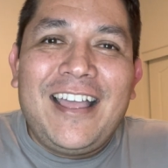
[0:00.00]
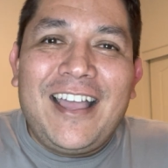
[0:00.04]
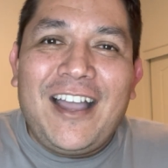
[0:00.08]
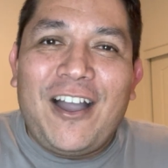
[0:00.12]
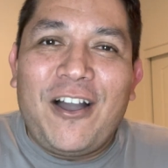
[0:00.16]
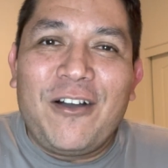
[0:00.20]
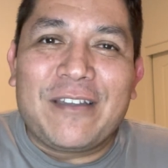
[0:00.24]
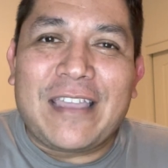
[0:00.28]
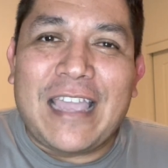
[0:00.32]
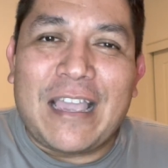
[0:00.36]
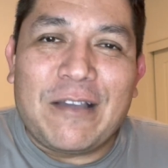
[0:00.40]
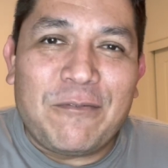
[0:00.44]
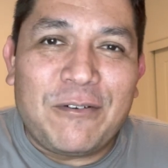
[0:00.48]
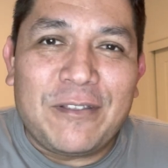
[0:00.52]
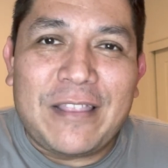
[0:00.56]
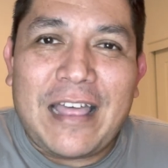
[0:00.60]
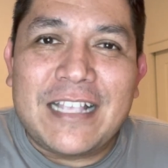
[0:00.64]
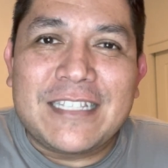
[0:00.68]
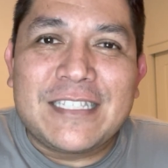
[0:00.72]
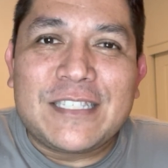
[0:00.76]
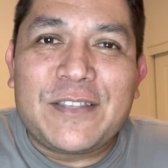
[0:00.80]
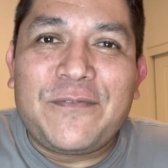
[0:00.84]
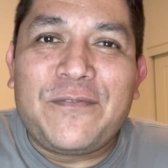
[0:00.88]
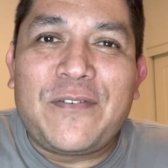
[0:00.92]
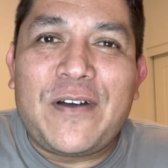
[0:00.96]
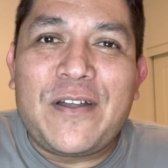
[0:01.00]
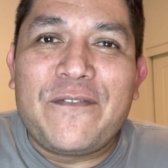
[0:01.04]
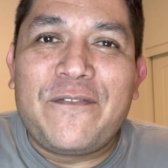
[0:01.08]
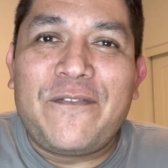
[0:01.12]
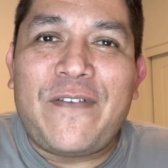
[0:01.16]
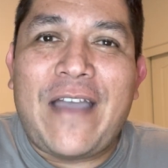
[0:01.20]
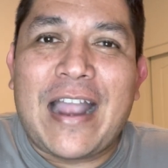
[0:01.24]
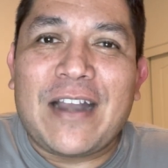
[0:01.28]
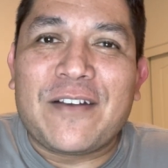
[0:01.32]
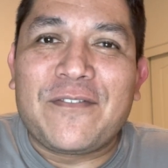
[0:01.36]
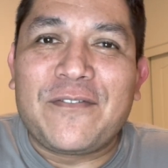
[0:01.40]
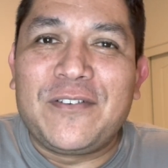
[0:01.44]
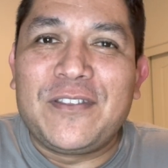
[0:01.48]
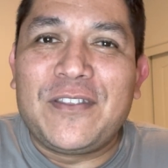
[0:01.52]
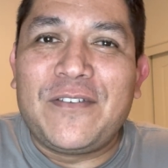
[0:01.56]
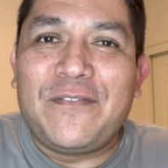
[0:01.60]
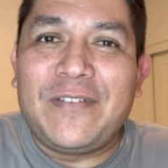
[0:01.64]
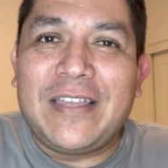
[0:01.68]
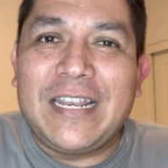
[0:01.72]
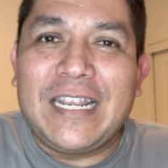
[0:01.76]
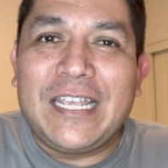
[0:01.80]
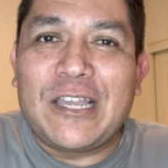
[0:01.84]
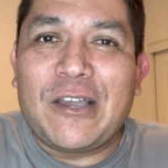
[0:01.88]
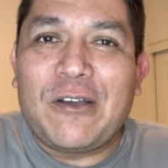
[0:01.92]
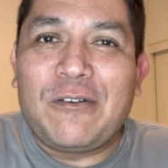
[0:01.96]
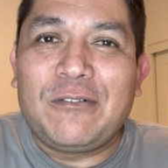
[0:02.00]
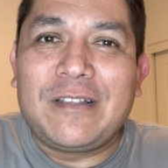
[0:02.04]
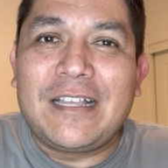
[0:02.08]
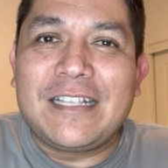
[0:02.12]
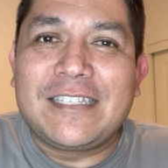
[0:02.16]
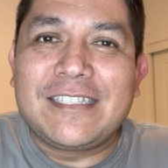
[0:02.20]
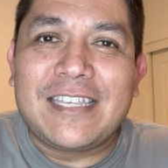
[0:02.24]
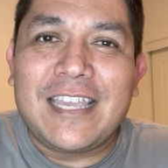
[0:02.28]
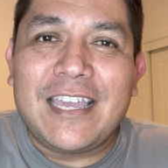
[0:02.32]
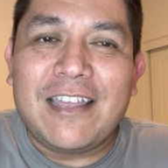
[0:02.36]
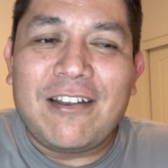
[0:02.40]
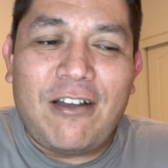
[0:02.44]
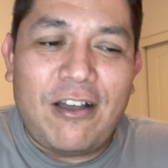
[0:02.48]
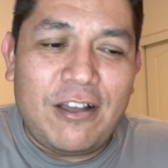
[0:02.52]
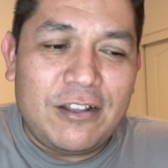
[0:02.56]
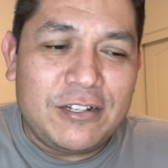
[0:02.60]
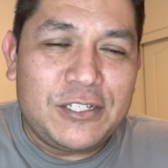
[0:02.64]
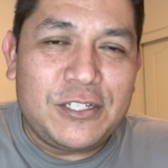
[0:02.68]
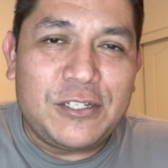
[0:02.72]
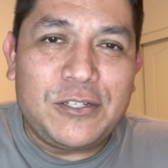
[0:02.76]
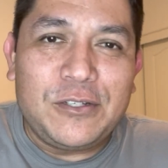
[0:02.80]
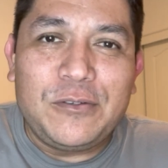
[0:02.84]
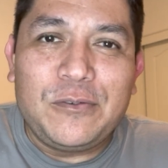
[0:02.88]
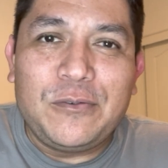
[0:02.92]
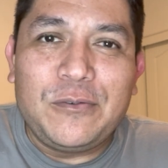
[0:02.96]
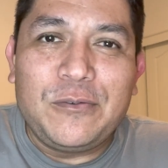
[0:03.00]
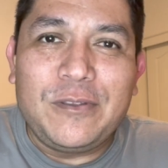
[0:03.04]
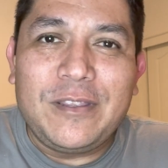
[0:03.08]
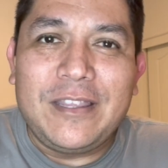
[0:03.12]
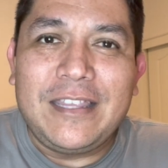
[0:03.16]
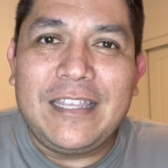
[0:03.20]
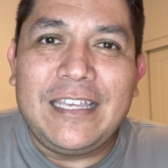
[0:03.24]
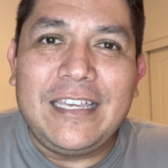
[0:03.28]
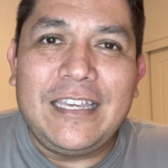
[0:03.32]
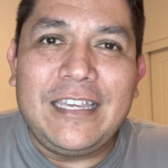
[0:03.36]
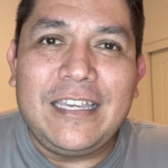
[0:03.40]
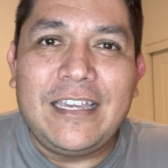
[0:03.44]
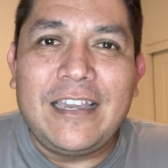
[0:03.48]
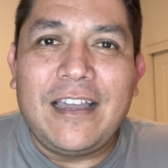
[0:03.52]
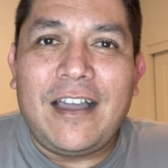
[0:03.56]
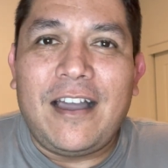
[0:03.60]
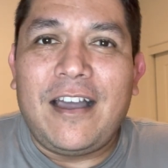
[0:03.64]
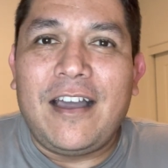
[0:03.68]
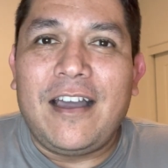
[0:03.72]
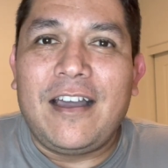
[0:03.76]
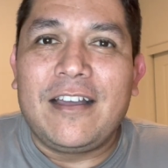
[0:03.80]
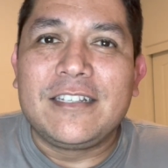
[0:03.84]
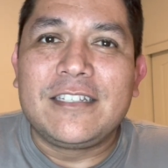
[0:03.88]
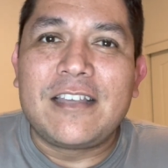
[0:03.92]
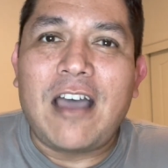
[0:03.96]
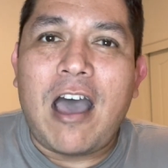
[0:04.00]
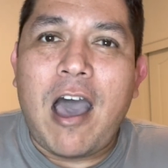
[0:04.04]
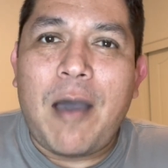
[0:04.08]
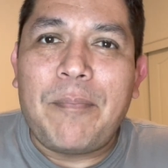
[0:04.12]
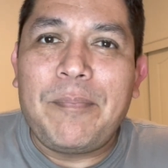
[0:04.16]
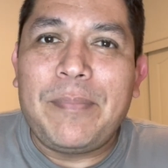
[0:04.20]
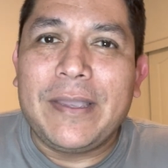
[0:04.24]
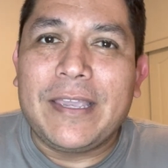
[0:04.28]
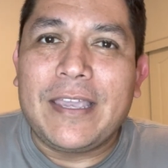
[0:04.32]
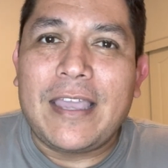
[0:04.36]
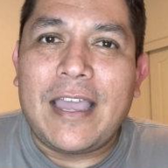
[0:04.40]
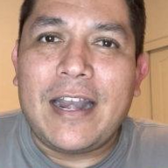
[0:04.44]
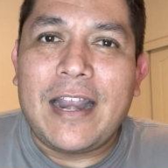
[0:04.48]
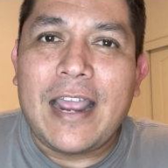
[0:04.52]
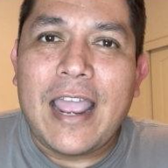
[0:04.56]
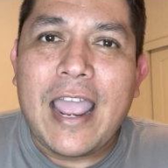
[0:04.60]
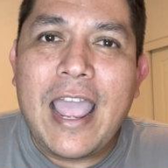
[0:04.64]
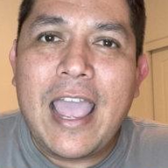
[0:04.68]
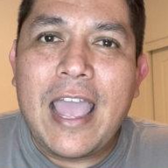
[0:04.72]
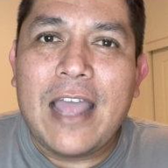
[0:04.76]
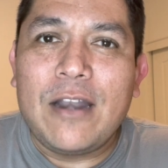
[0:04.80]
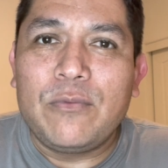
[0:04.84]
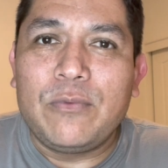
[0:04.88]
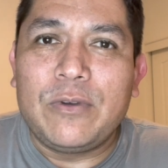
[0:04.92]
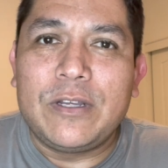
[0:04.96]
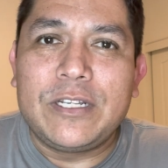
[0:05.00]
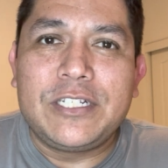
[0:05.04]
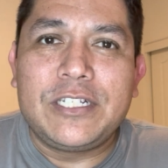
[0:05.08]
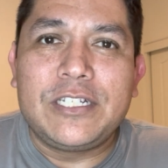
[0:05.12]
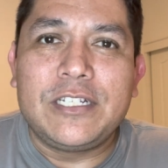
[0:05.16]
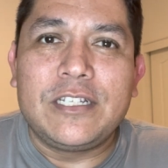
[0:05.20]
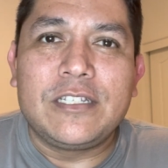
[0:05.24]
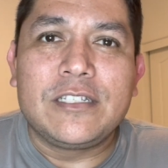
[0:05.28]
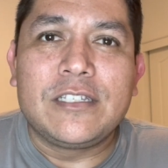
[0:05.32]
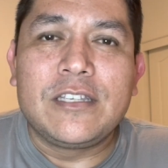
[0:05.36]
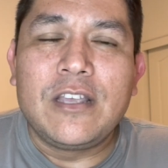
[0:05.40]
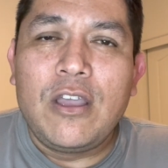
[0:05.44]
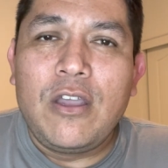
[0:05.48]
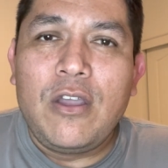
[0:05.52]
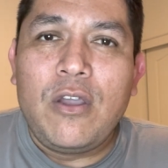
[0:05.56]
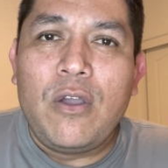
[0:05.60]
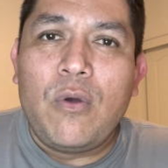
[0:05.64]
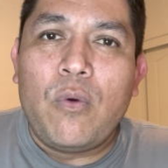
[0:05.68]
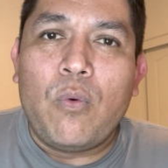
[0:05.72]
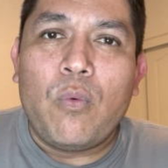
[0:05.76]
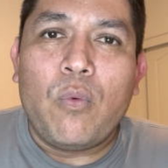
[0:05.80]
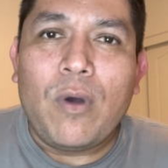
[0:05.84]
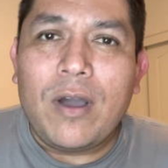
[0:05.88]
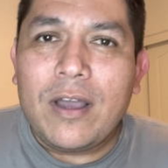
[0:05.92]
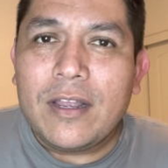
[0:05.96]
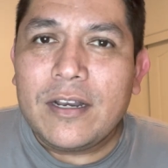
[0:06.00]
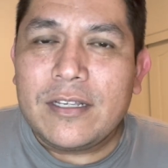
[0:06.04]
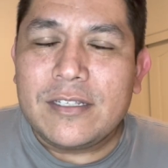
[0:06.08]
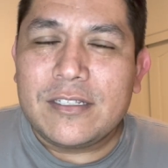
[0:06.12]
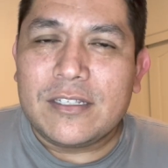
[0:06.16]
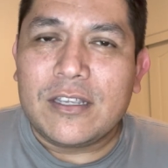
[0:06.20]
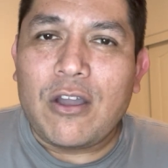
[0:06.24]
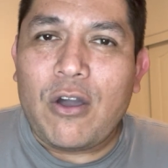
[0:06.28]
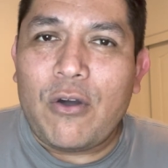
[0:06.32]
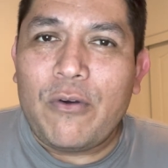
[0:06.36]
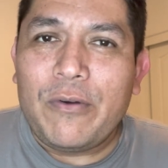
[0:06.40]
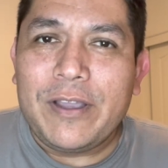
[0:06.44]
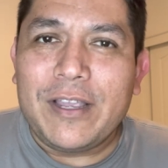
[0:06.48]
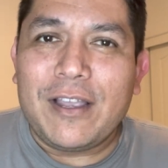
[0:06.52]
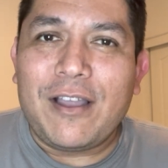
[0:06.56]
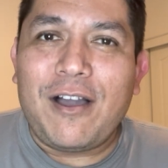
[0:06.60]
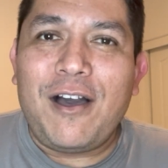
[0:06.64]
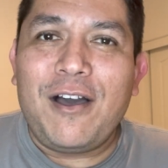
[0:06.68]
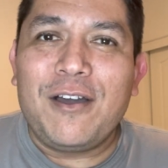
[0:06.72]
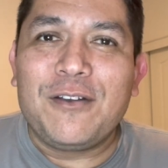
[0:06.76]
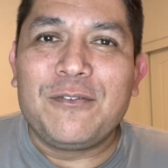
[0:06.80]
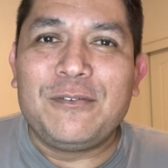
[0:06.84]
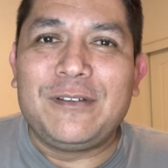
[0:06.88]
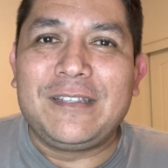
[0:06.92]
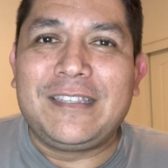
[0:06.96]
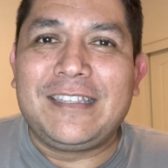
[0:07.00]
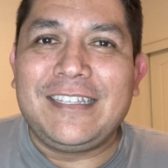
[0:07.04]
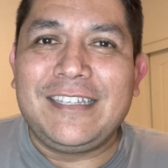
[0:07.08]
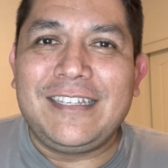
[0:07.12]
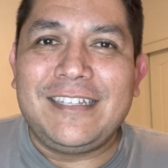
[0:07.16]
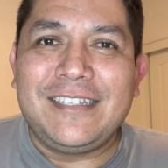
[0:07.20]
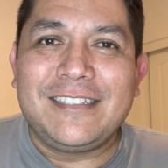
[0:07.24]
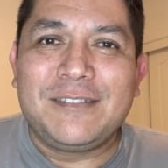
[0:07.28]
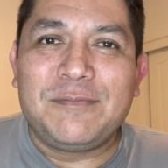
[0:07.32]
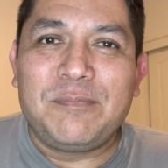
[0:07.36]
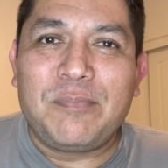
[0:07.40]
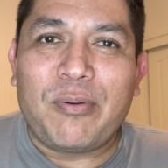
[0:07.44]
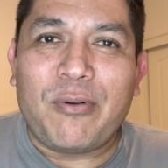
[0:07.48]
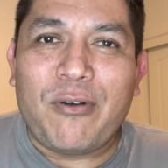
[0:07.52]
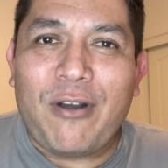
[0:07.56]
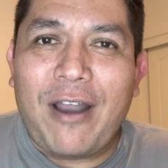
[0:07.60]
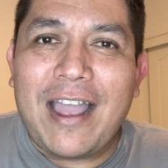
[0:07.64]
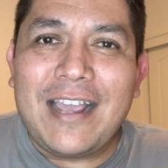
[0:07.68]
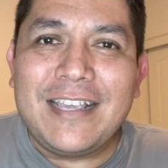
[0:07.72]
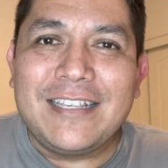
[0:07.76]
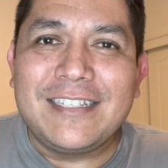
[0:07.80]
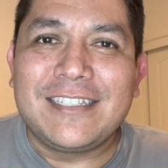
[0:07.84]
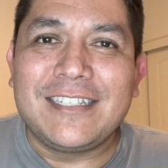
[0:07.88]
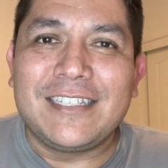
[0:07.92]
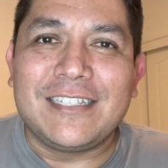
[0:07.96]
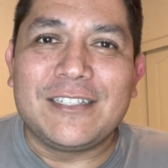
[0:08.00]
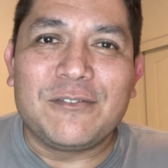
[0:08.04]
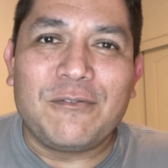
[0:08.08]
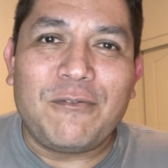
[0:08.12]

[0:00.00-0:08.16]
okay, well, that's the fun fact for the video. Let's get on to the topic at hand, which is, what is going on with these prices?